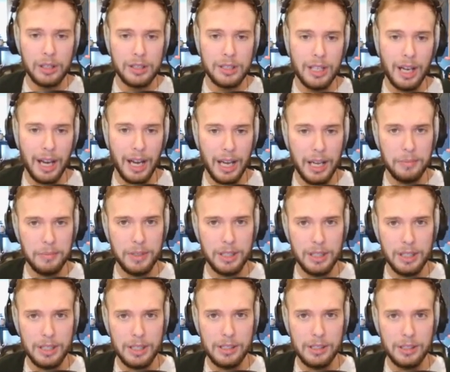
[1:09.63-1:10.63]
Time
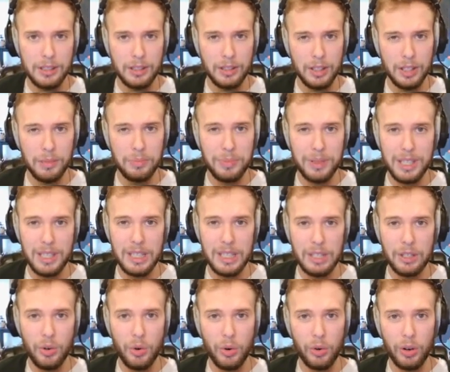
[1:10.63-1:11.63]
is going to be
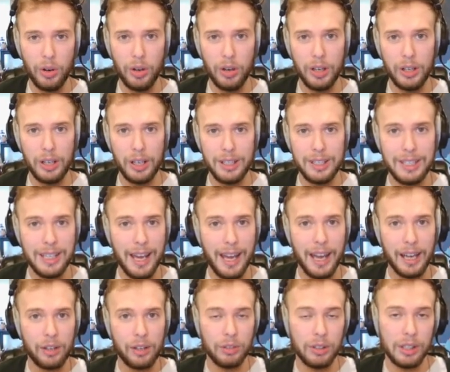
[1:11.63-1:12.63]
your
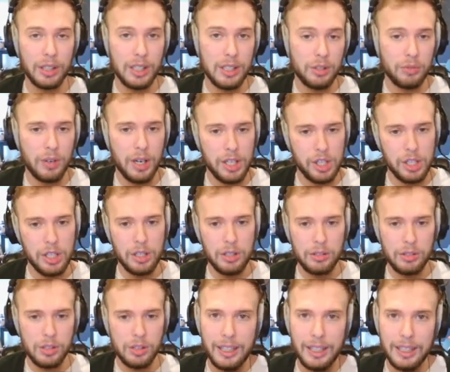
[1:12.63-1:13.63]
attack release
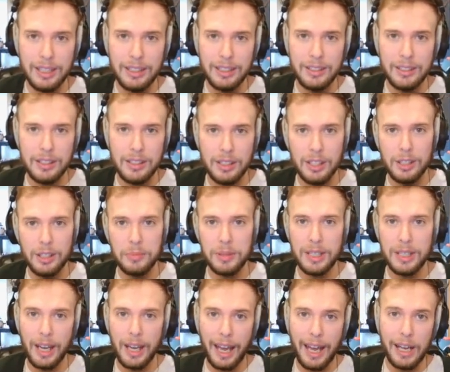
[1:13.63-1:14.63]
ratios. In is going to
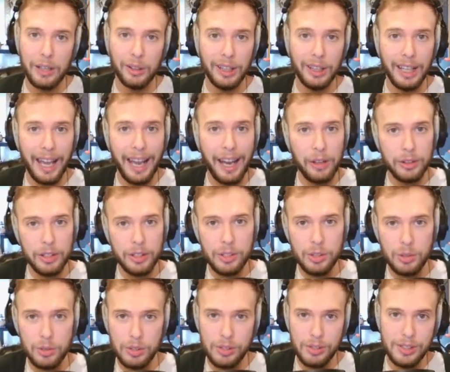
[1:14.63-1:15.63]
be how loud the
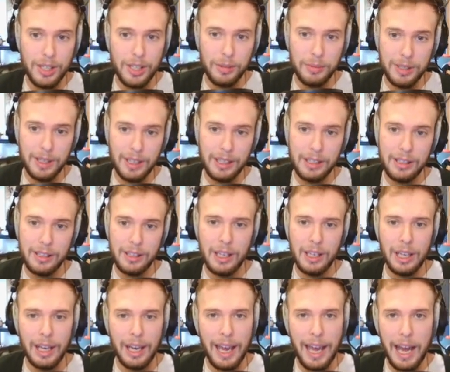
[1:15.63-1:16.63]
source is coming in.
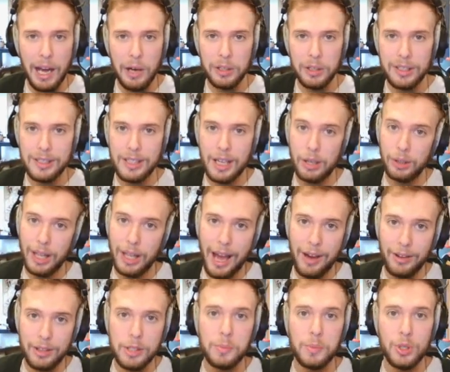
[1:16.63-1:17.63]
Out is how
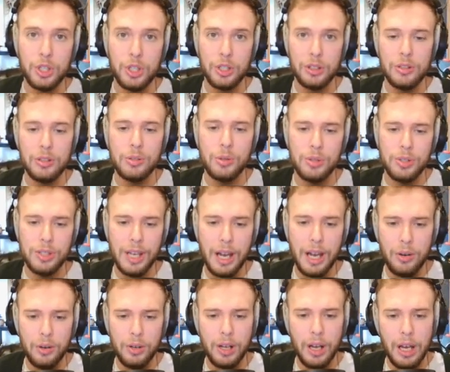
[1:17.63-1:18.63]
loud it's pushing the source
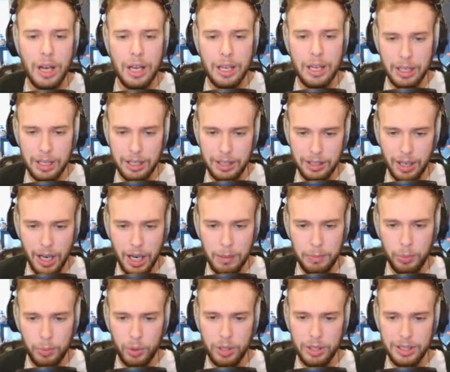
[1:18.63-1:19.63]
out. And
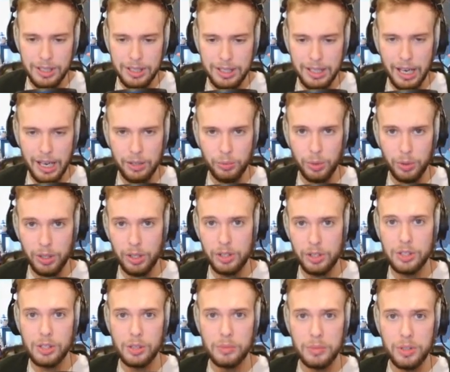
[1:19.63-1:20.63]
upward and downward are
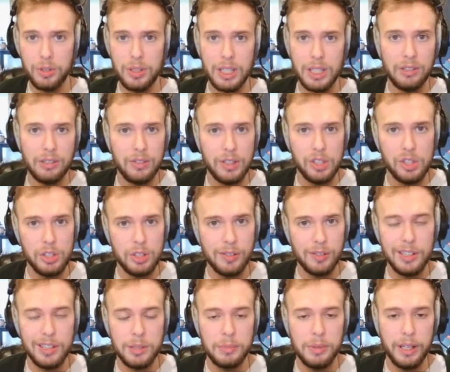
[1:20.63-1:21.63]
some unique features of
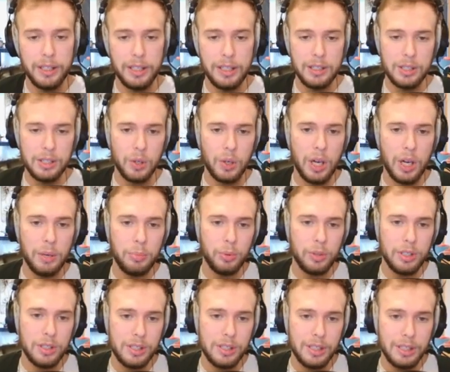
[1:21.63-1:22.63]
this plugin. So
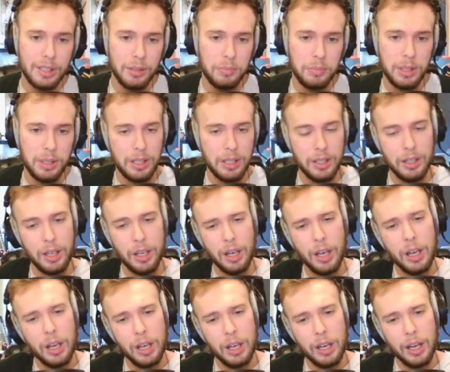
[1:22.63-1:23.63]
upward is going to be
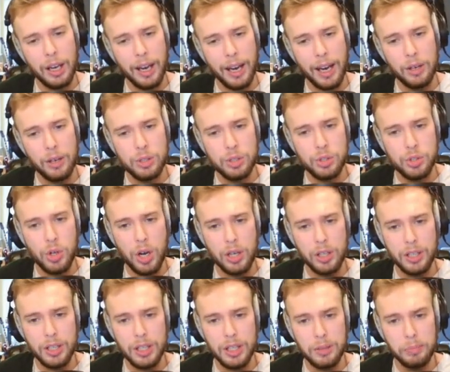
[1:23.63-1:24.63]
how
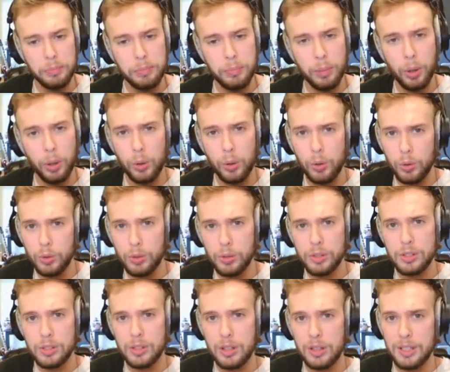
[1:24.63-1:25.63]
strong it
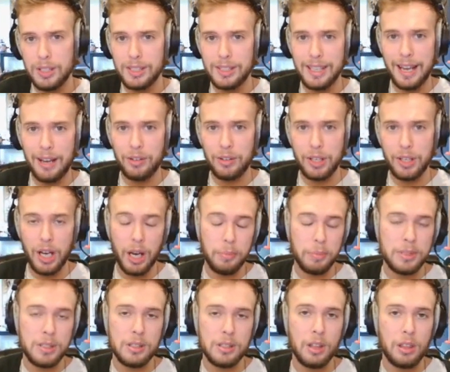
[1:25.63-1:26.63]
pulls the sound
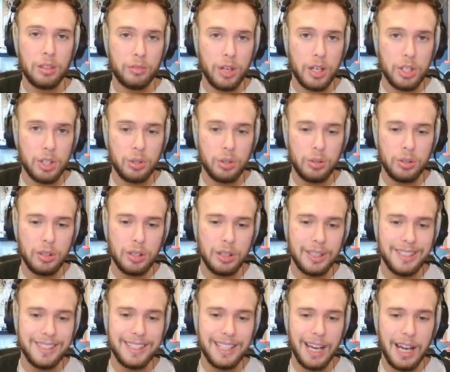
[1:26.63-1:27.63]
up to the threshold,
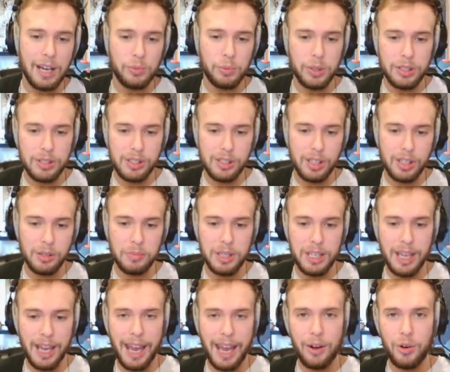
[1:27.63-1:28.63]
and downward is going to
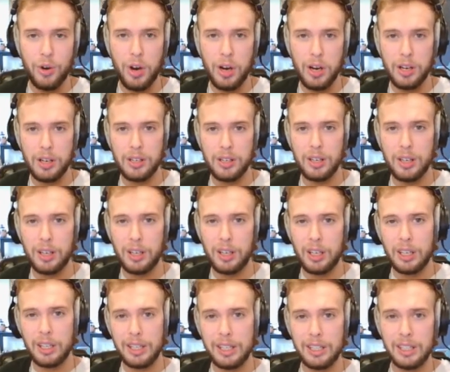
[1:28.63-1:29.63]
be how hard
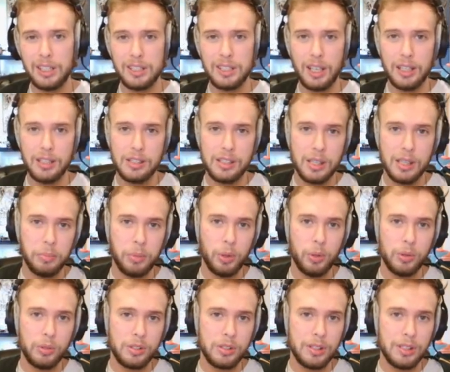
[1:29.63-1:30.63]
and intense it
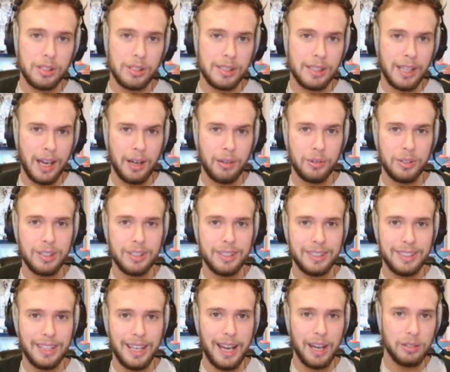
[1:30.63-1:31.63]
pulls the sound
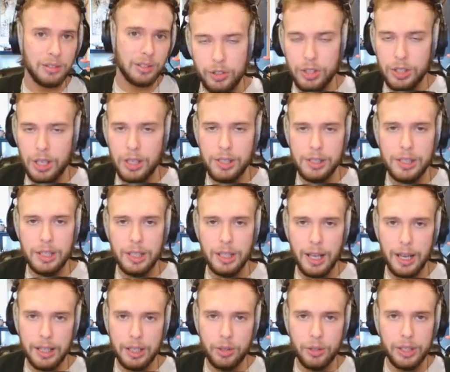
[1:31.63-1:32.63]
down. There's honestly a
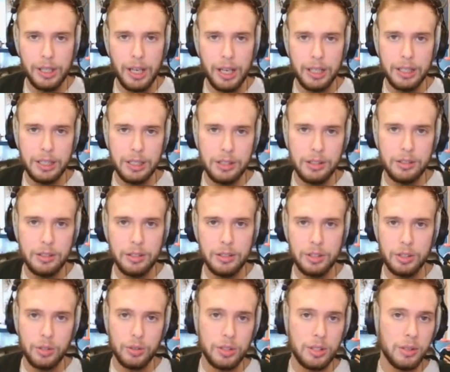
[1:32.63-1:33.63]
lot going on here,
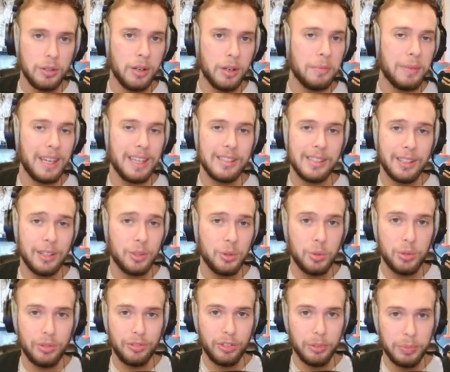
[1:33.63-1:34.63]
so it's an amazing
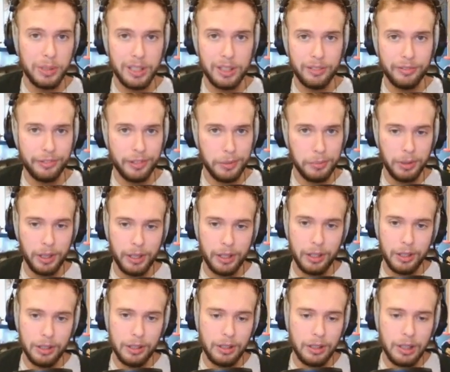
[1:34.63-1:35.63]
tool for being a free
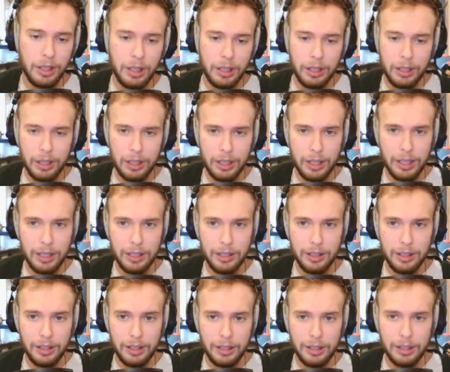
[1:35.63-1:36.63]
plugin. And then,
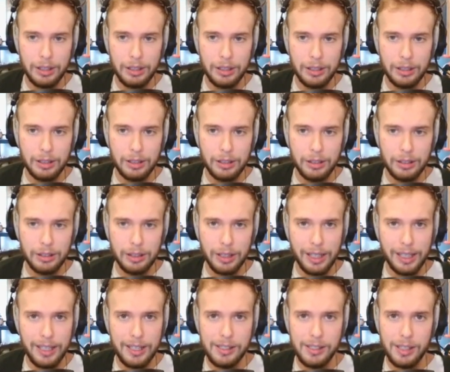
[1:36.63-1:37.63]

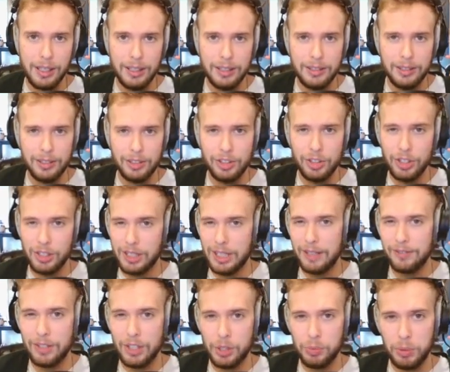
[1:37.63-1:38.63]
like I said, you're just going to
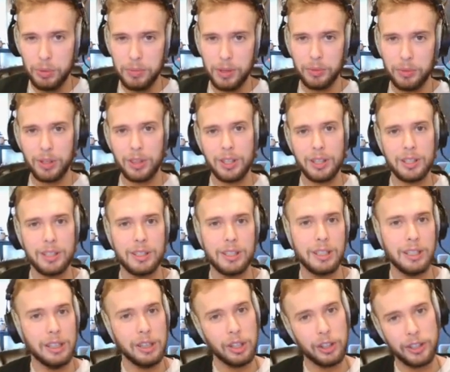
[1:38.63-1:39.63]
have to experiment with it
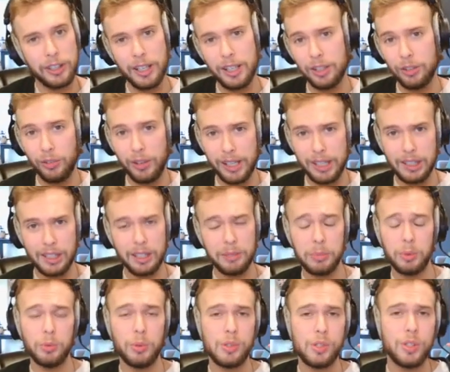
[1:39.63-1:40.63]
and learn how to wrangle it,
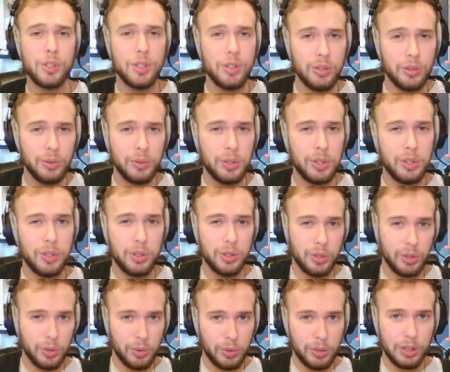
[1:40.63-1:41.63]
but once you
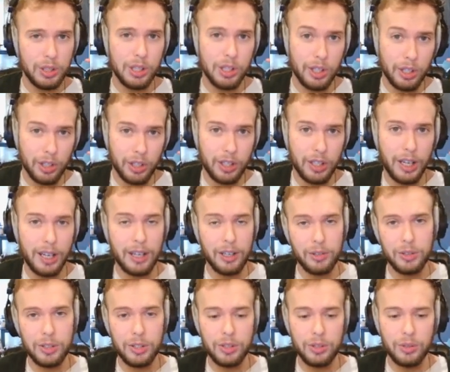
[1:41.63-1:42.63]
do learn
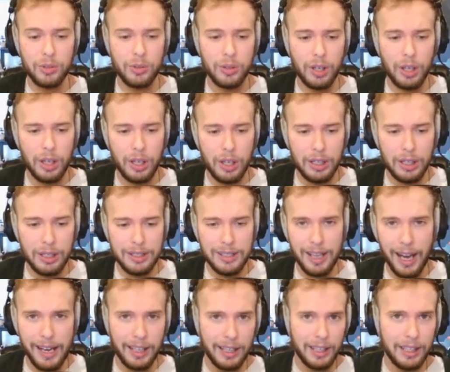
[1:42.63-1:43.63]
how to
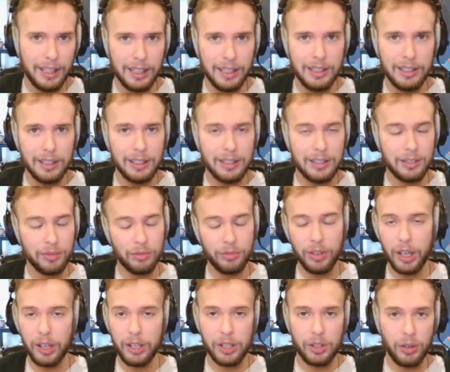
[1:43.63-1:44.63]
dial it in, it's a
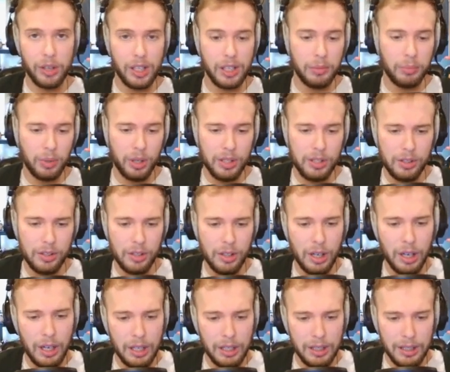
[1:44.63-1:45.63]
very great compressor.
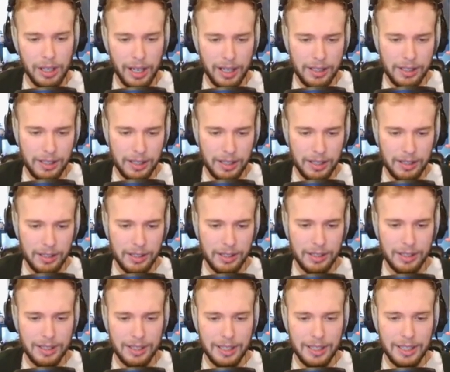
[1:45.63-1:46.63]
Next is
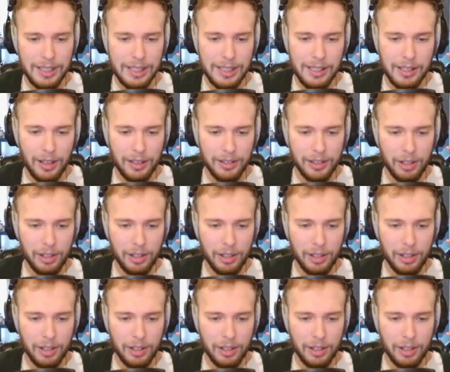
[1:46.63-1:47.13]
TDR